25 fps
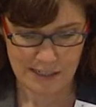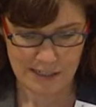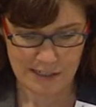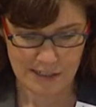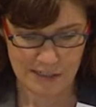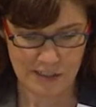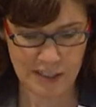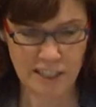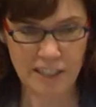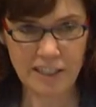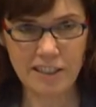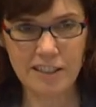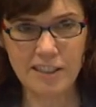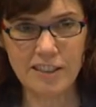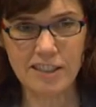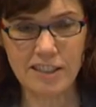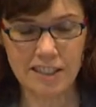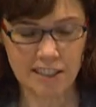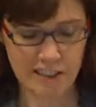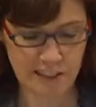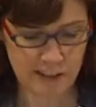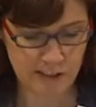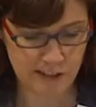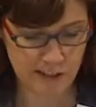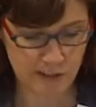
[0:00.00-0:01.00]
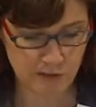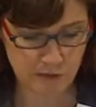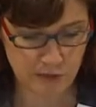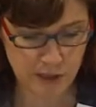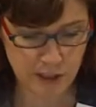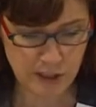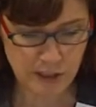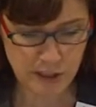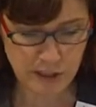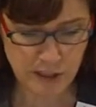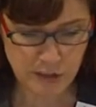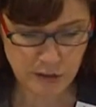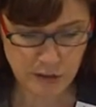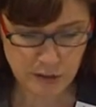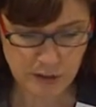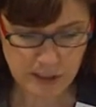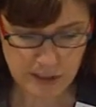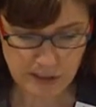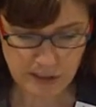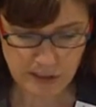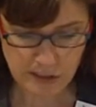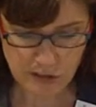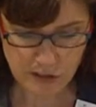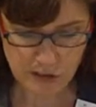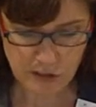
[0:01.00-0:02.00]
Secondly, the renewed
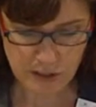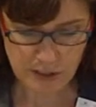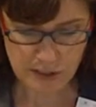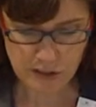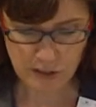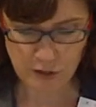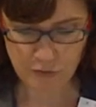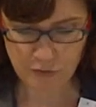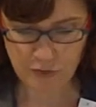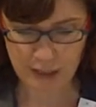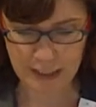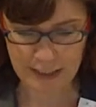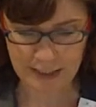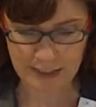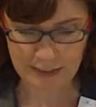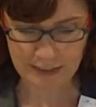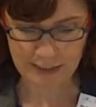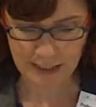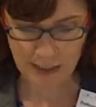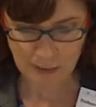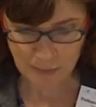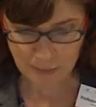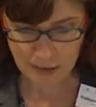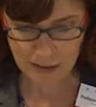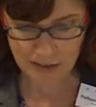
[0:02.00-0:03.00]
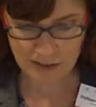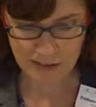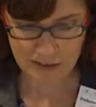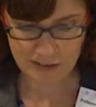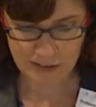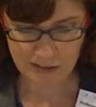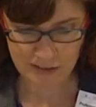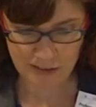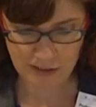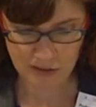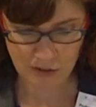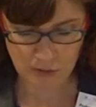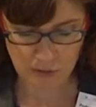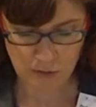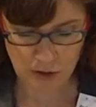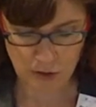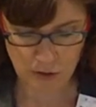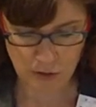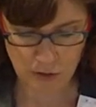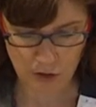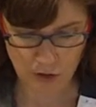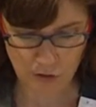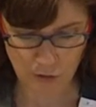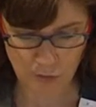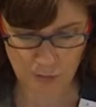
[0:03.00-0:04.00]
interest of academics in the
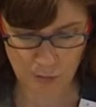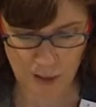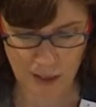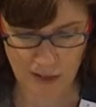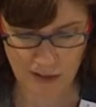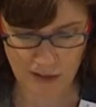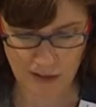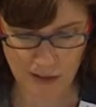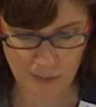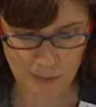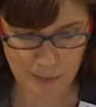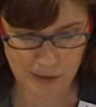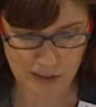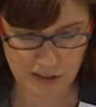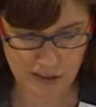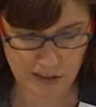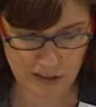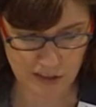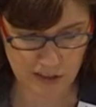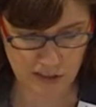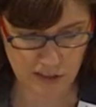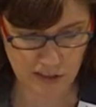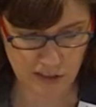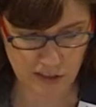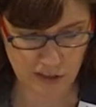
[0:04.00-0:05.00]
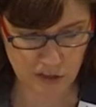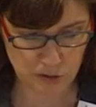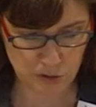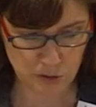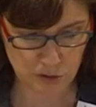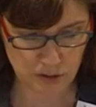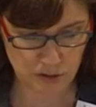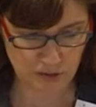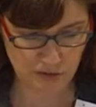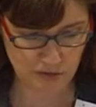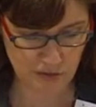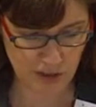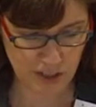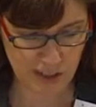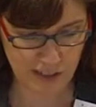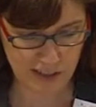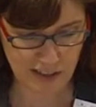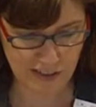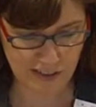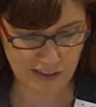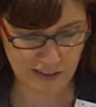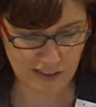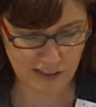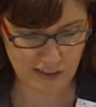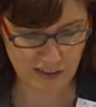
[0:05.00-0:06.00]
role of parliaments in EU
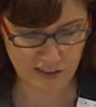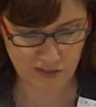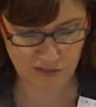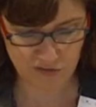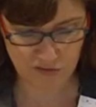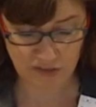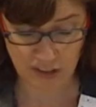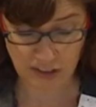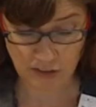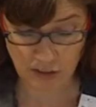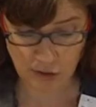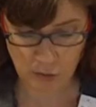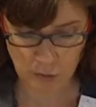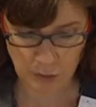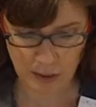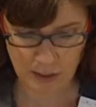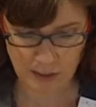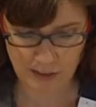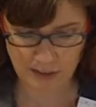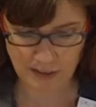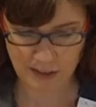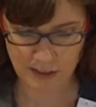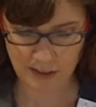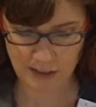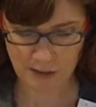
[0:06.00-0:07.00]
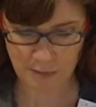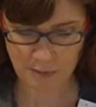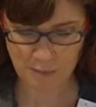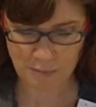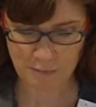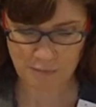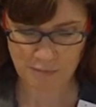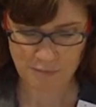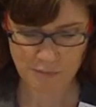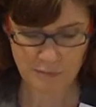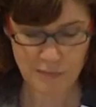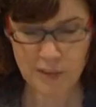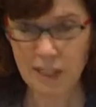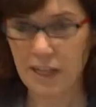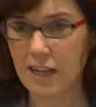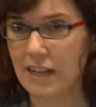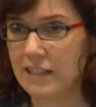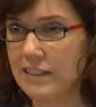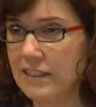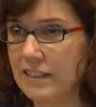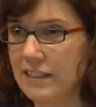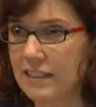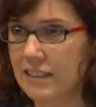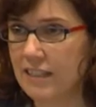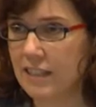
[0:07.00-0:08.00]
affairs is very welcome,
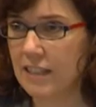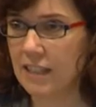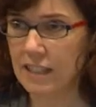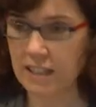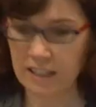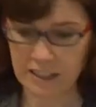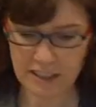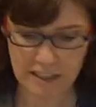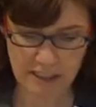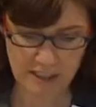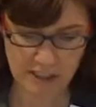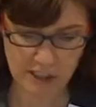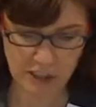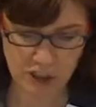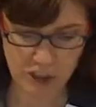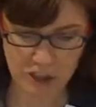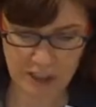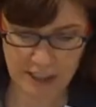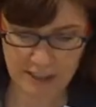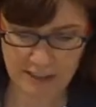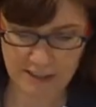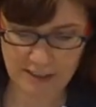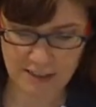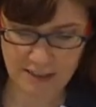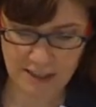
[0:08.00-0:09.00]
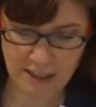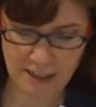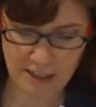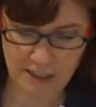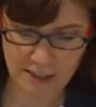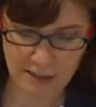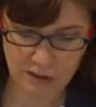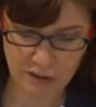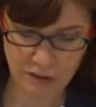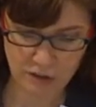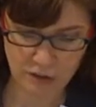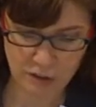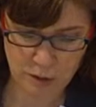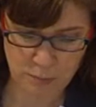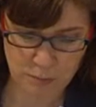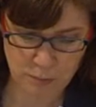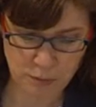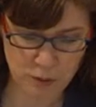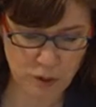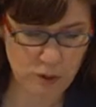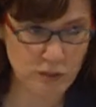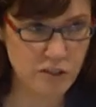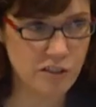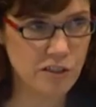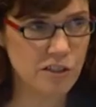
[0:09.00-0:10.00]
and it clearly sheds light on the
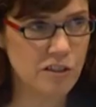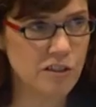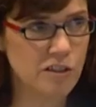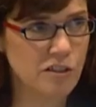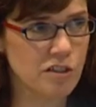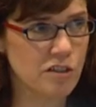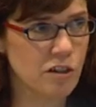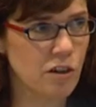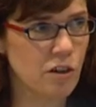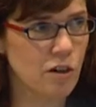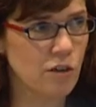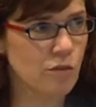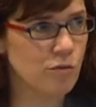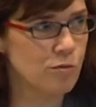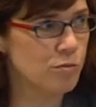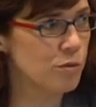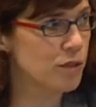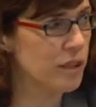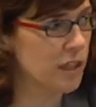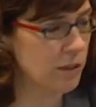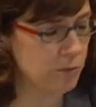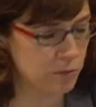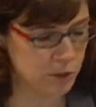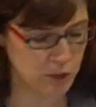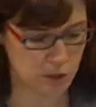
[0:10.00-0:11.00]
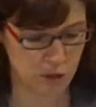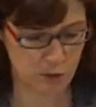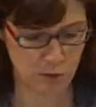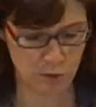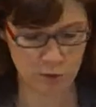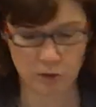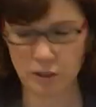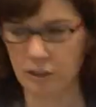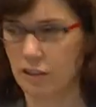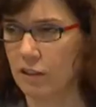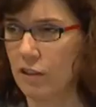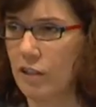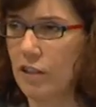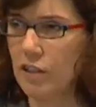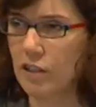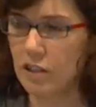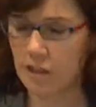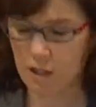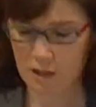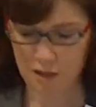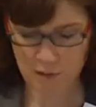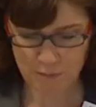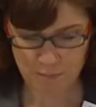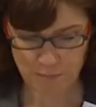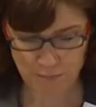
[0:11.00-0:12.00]
process of what I would call a
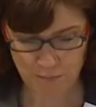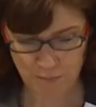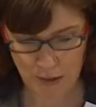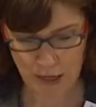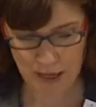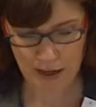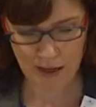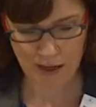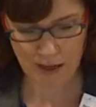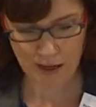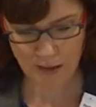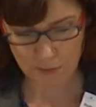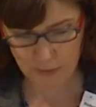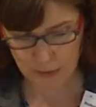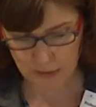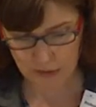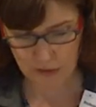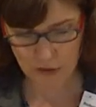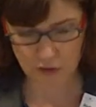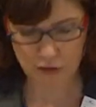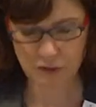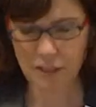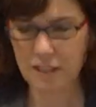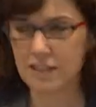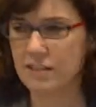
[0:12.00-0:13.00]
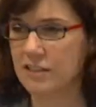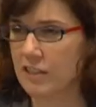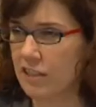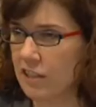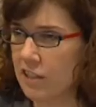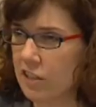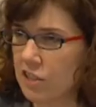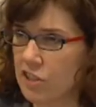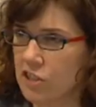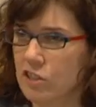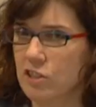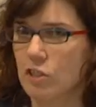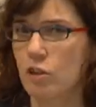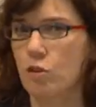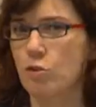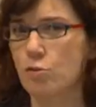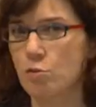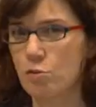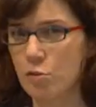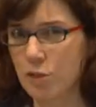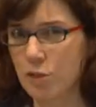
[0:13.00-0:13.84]
parliamentarization or